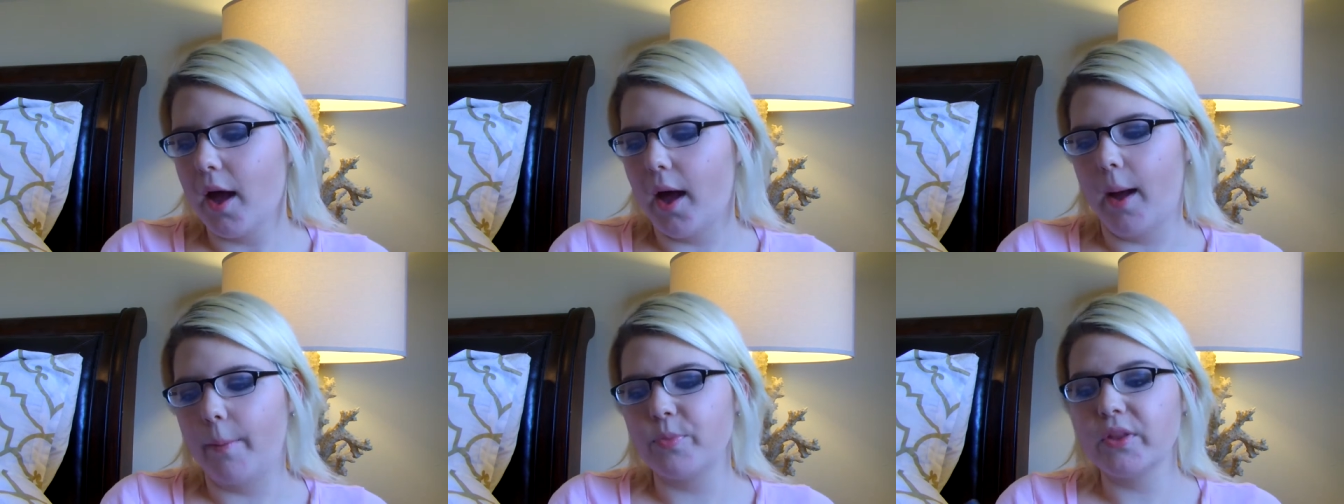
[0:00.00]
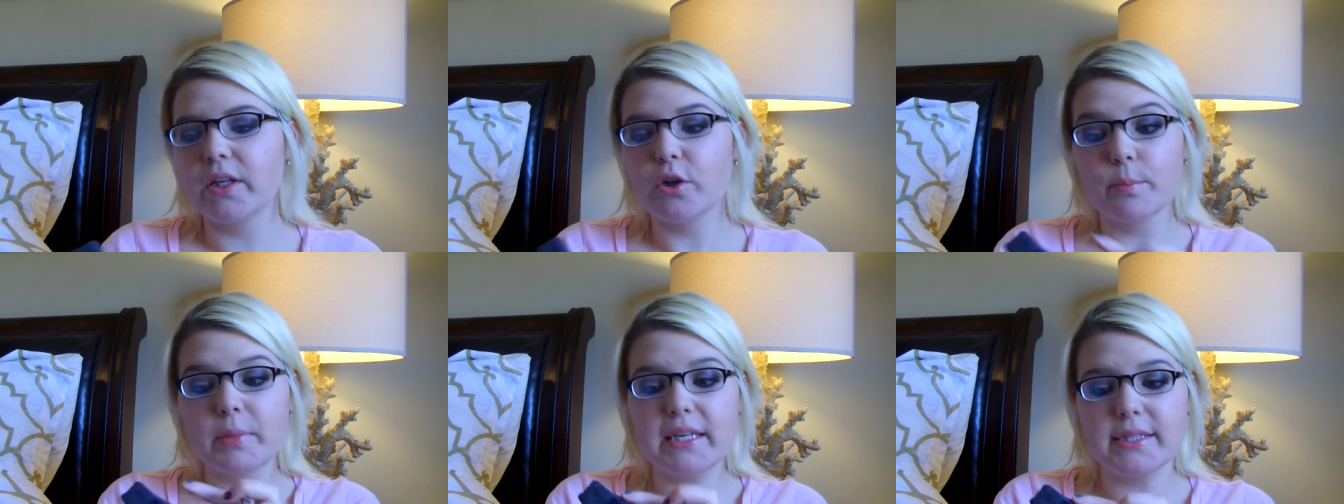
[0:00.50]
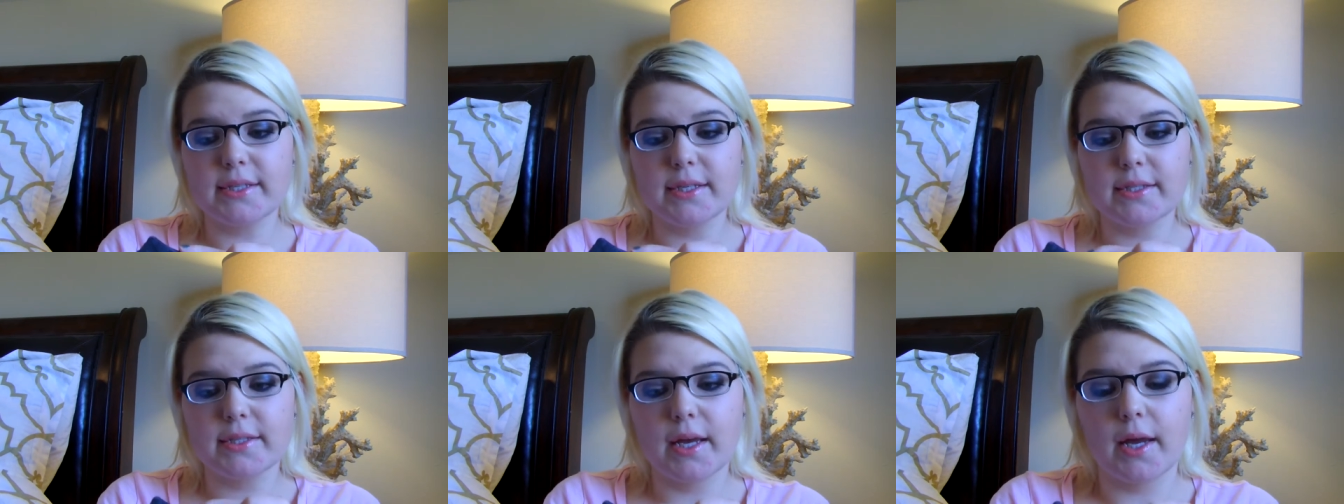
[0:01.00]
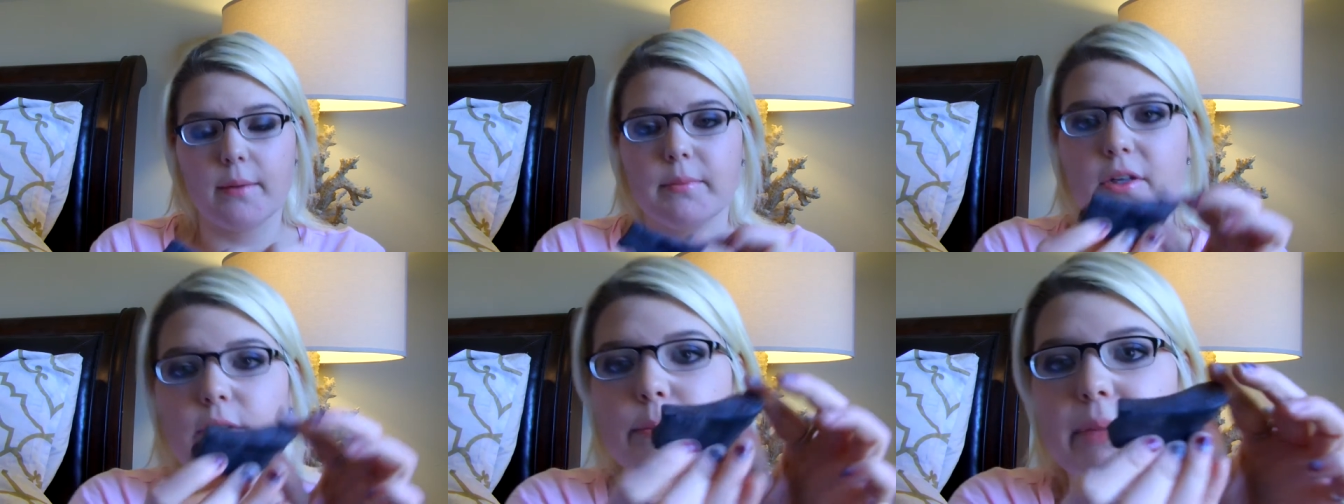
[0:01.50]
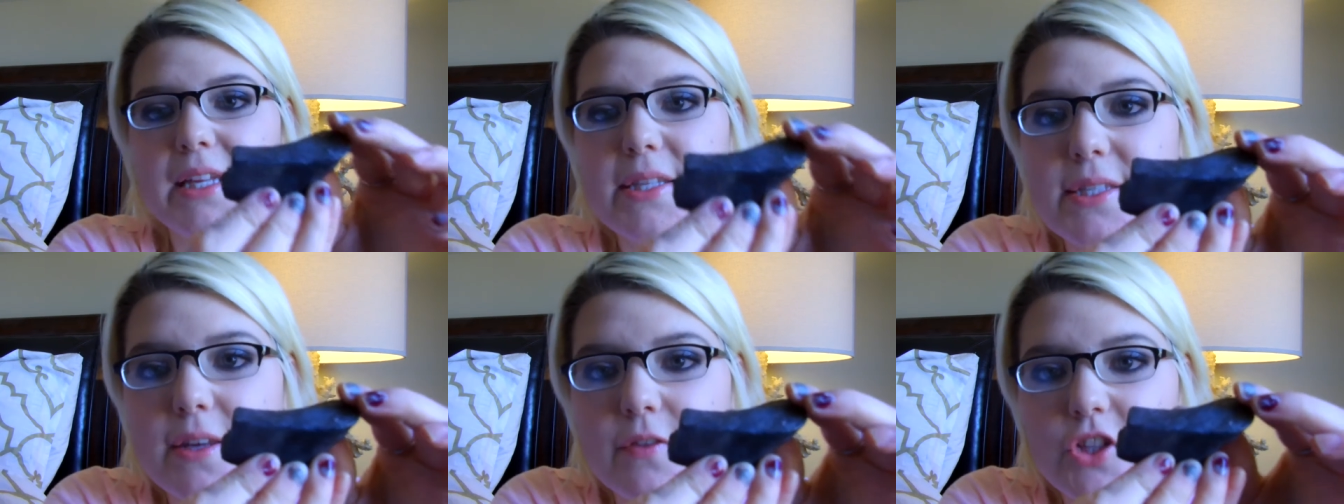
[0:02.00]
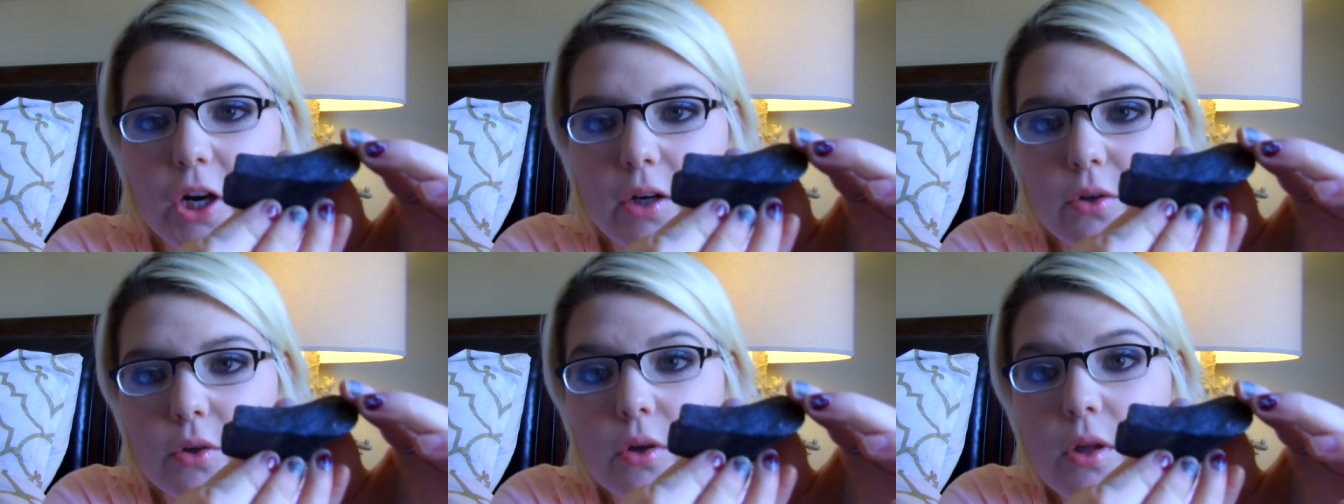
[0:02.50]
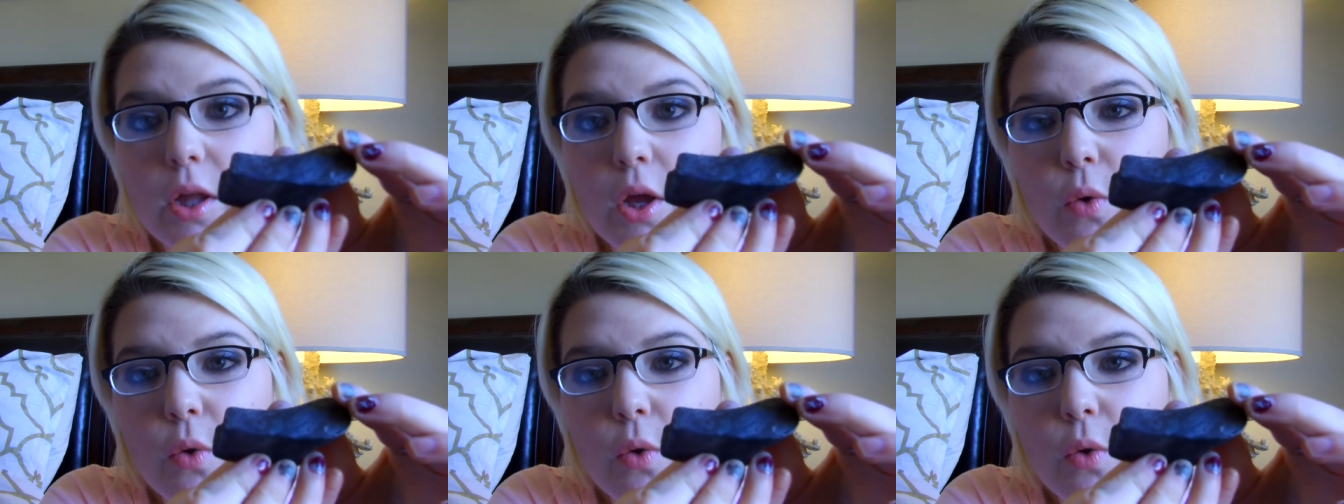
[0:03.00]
Um, little pieces, um, little bits of charcoal